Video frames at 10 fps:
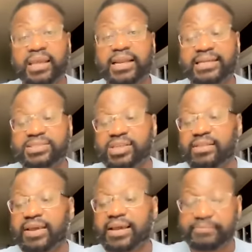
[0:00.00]
And I say
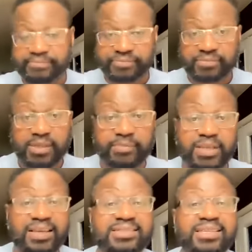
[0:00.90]
that
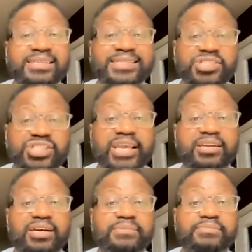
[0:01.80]
because
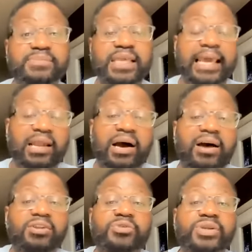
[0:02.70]
Jacob, he had a
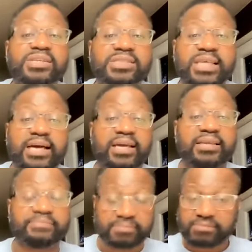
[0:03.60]
hollow in his
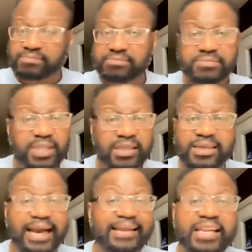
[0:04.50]
thigh.
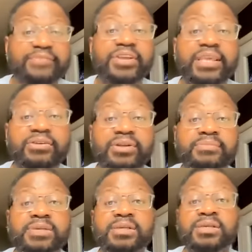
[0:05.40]
God never healed
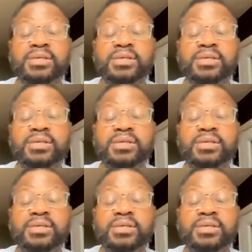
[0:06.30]
him.